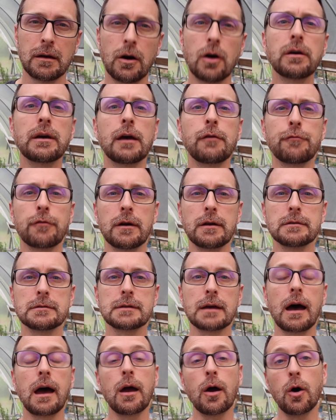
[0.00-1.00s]
Okay,
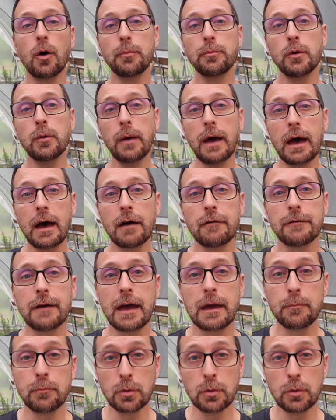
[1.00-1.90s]
friends, I hope you have a